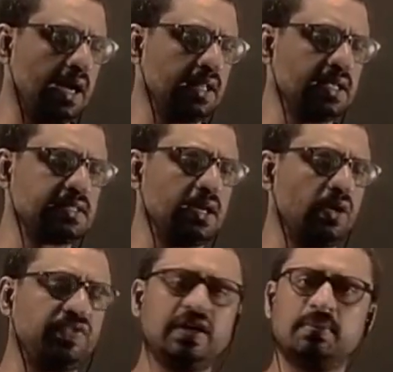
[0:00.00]
Another
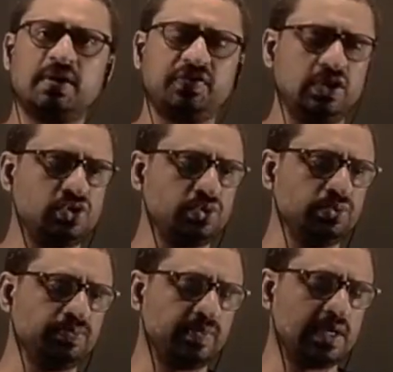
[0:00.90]
cell of EMF
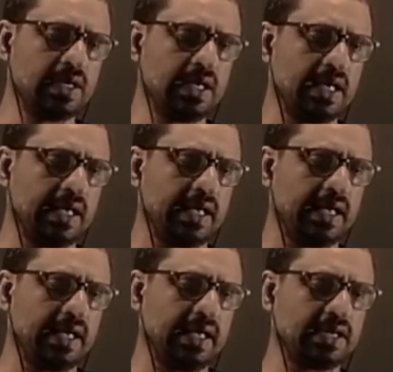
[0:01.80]
E2,
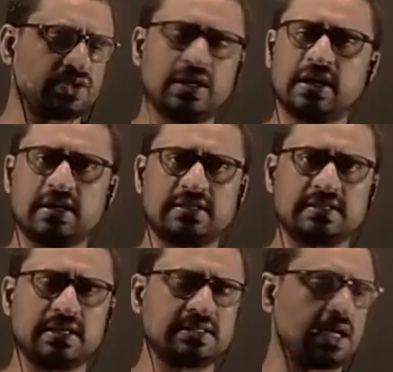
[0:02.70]
external
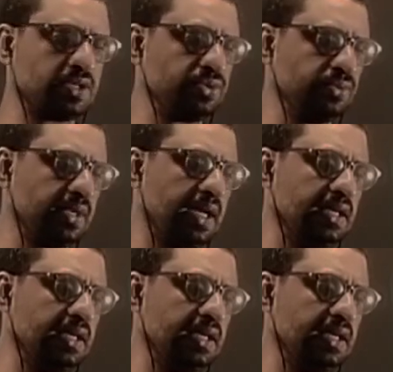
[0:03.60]
resistance R2